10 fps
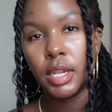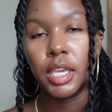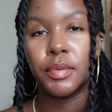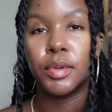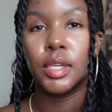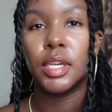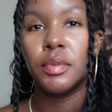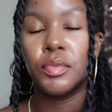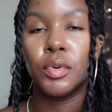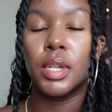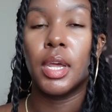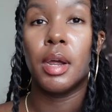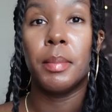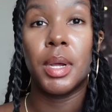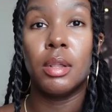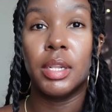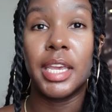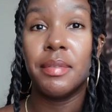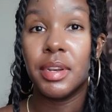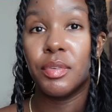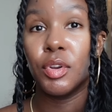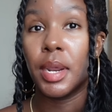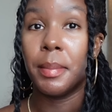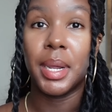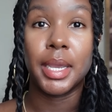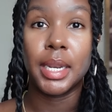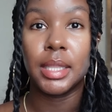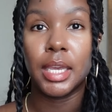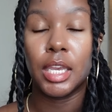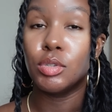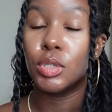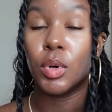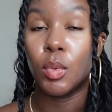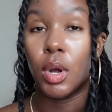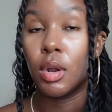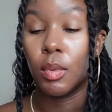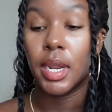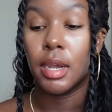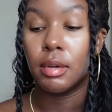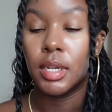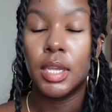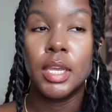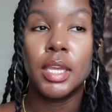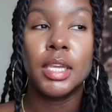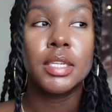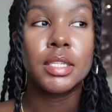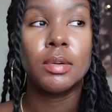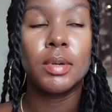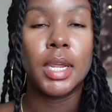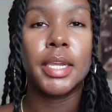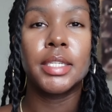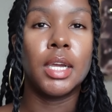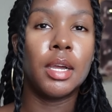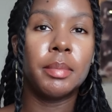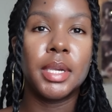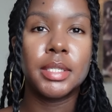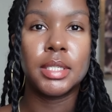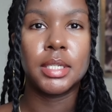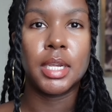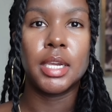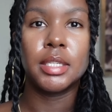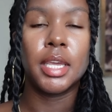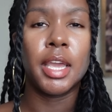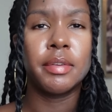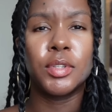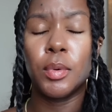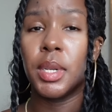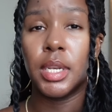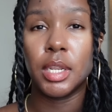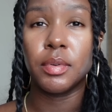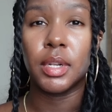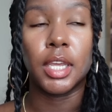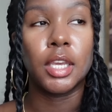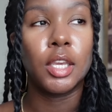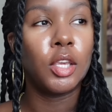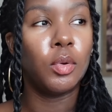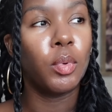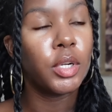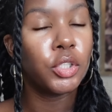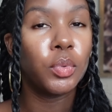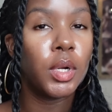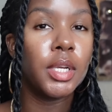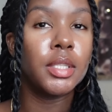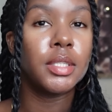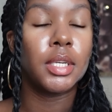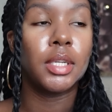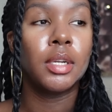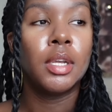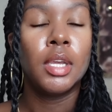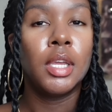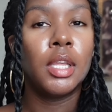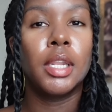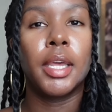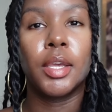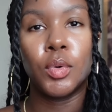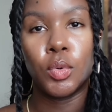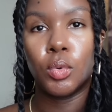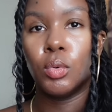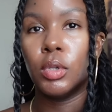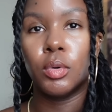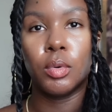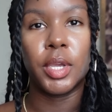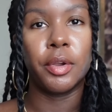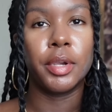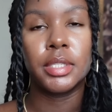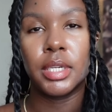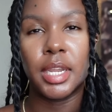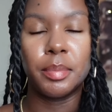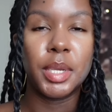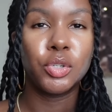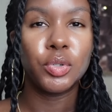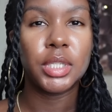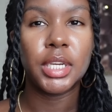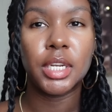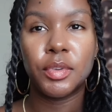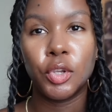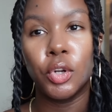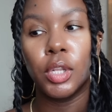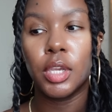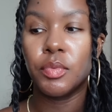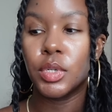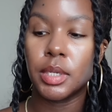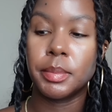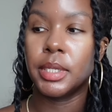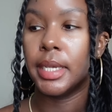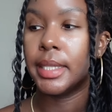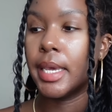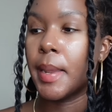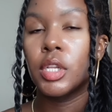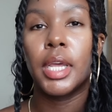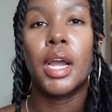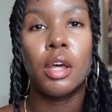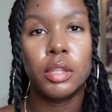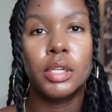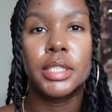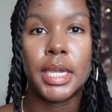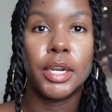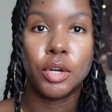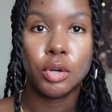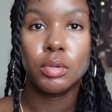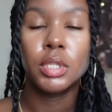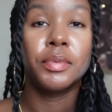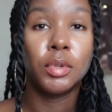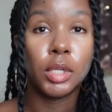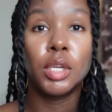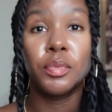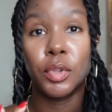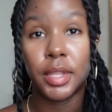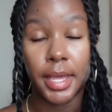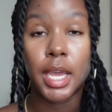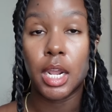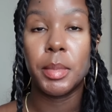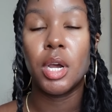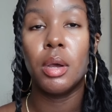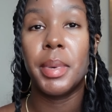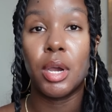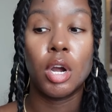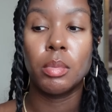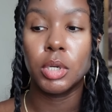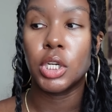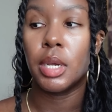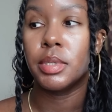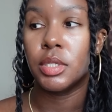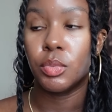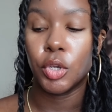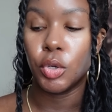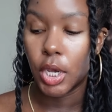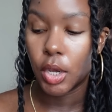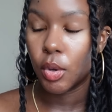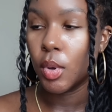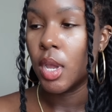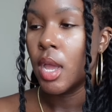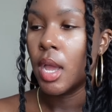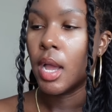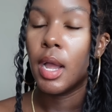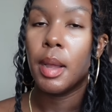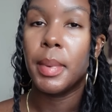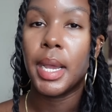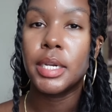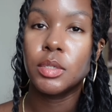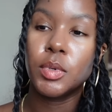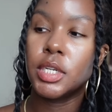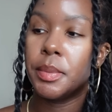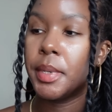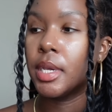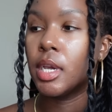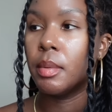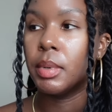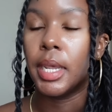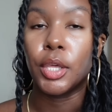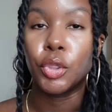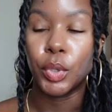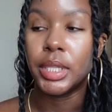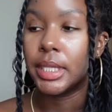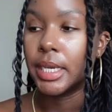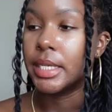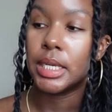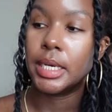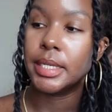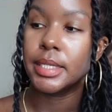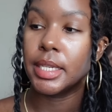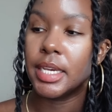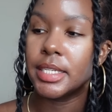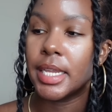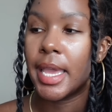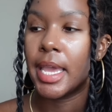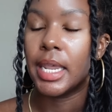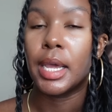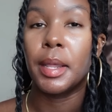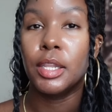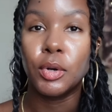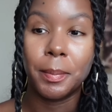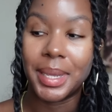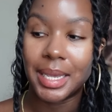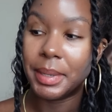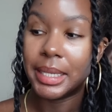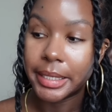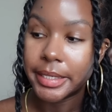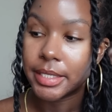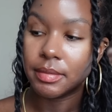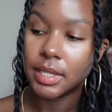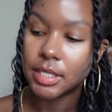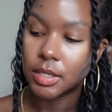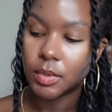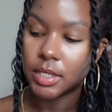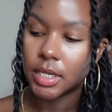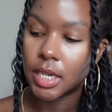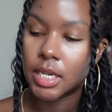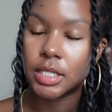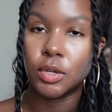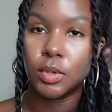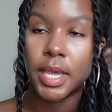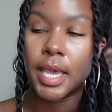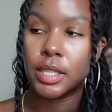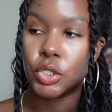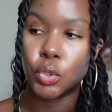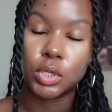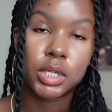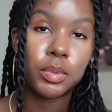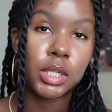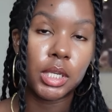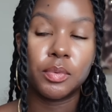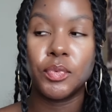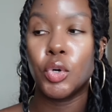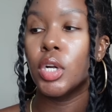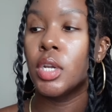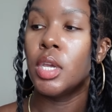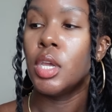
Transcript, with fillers: Like if you're looking for like a mall, like even if you're not buying anything, you just want to walk around. It's so nice. The ambiance is nice. They have so many different like cute restaurants and like cool little areas to take pictures in if you're looking for something like that. Like all the designers, if you're looking for that kind of mall, Bal Harbour Shops is where you go. Um, but I just wanted to pick up like three things, honestly, because I had like a little baby list of things I wanted to get because I knew they had the stores I was looking for.